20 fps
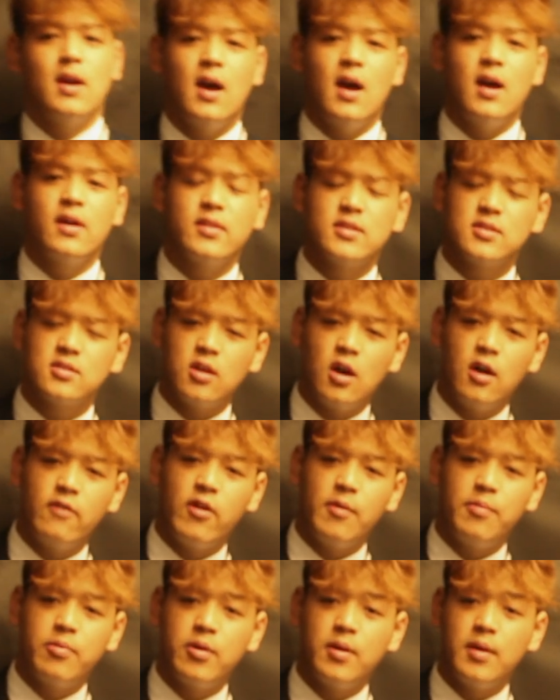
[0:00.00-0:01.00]
At the start of
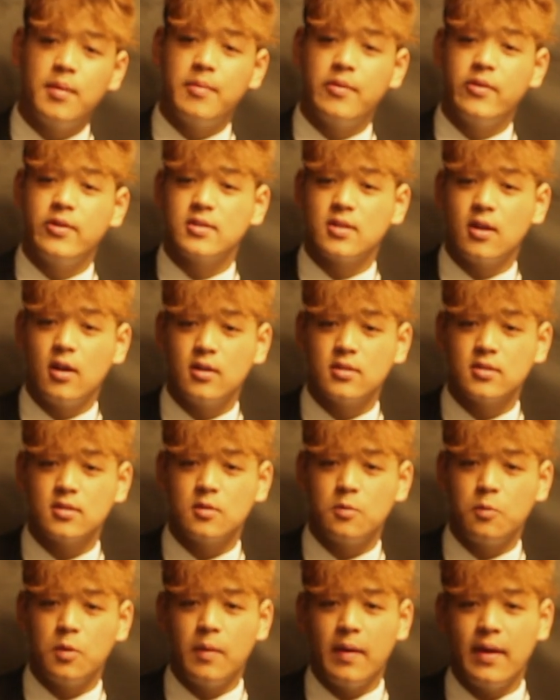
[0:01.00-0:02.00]
our preliminary task,
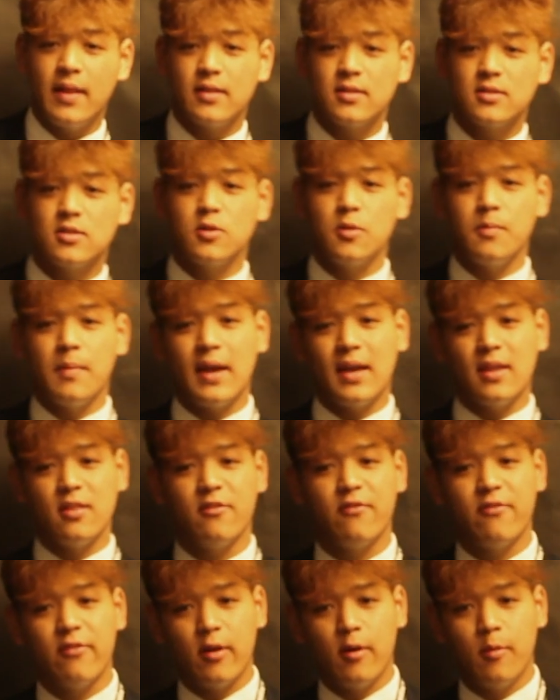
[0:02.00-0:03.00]
we went into making the
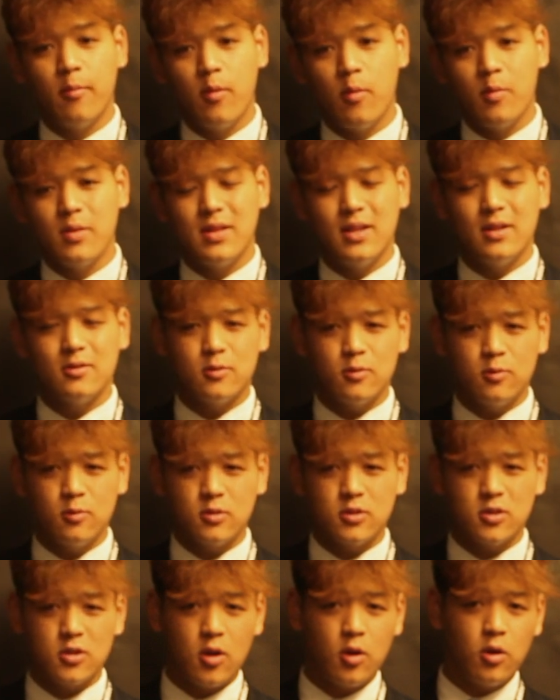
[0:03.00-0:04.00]
film with little
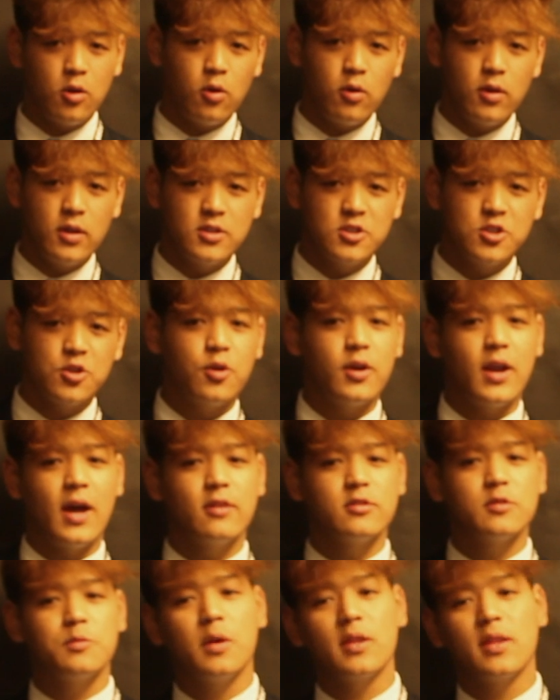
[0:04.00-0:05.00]
to no knowledge on
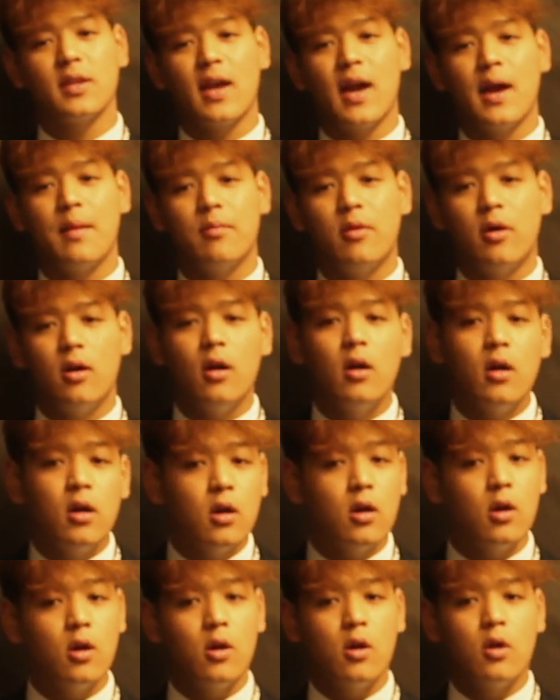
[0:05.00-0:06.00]
how to work the camera
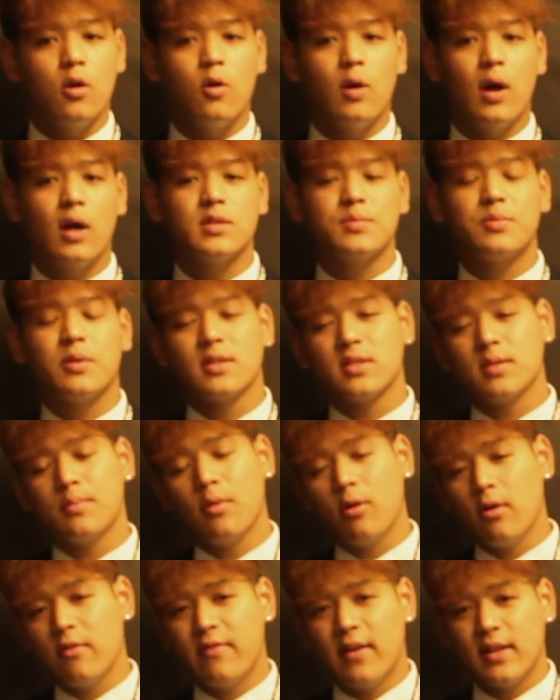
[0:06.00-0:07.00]
or how to progress the
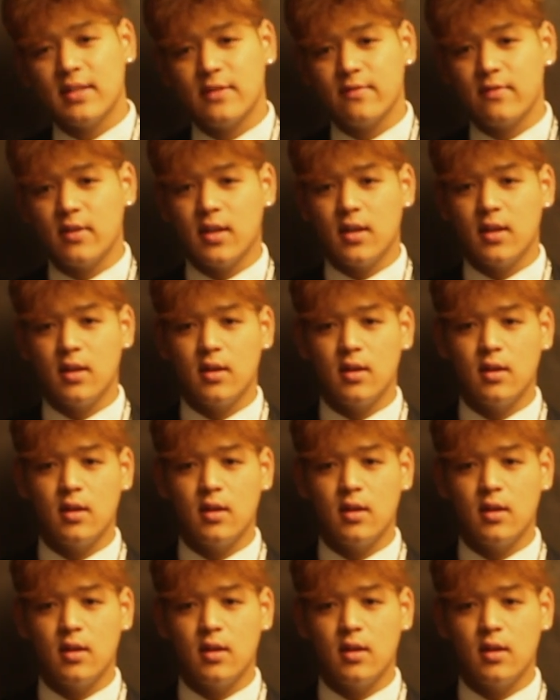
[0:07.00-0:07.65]
plot effectively.